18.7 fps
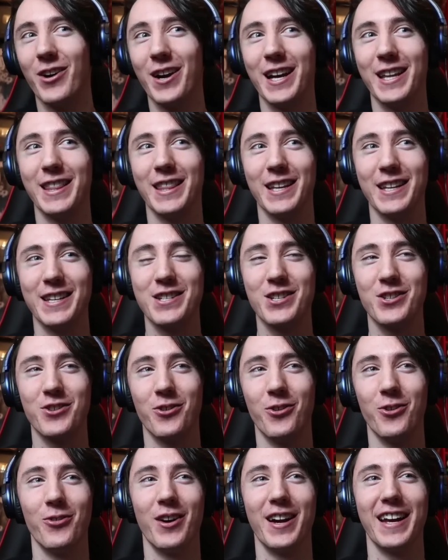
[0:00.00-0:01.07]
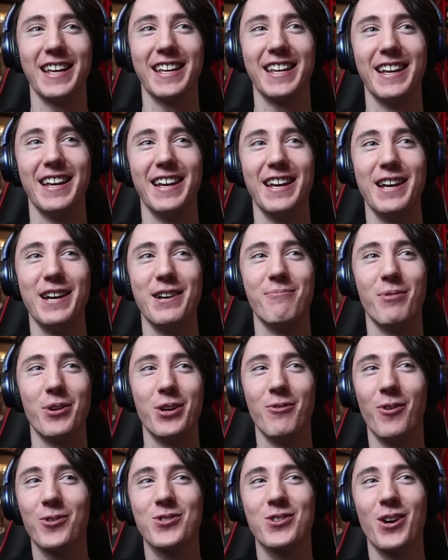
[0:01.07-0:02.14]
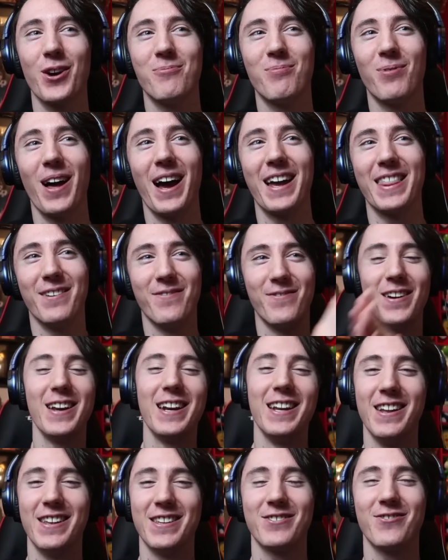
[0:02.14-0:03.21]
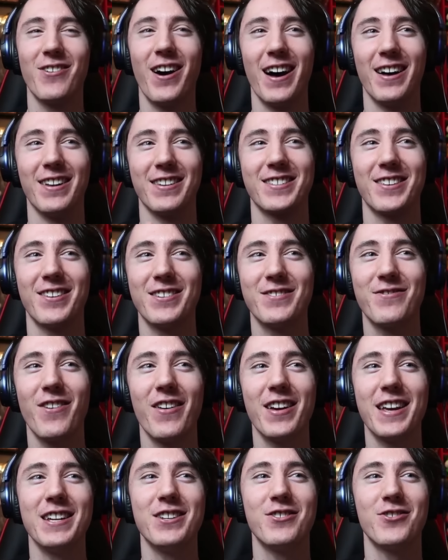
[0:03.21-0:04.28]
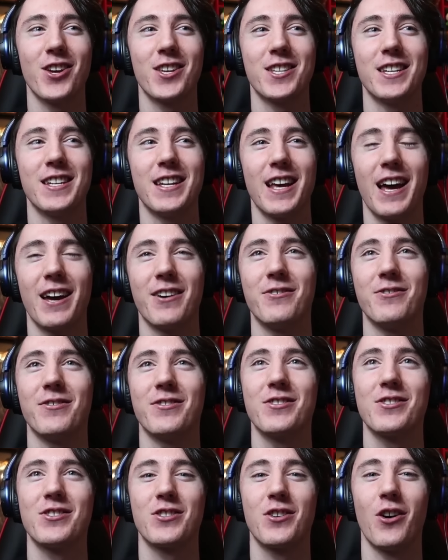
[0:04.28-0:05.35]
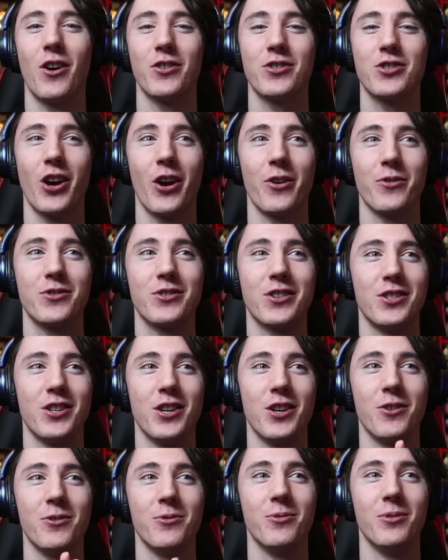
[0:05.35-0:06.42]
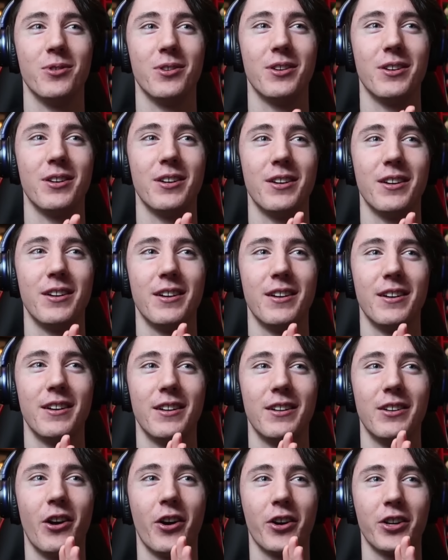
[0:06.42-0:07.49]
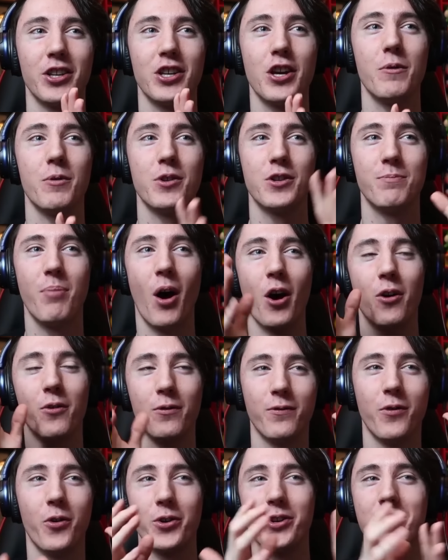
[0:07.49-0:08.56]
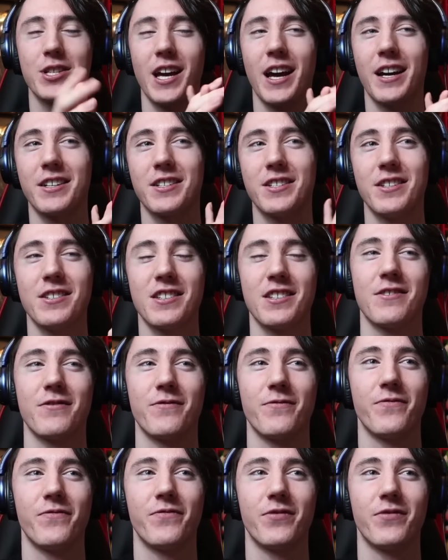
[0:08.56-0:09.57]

Michael's voice was basically just a matter of making him sound different enough to William and younger than him that they were obviously different characters, but still close enough that you could tell they're related.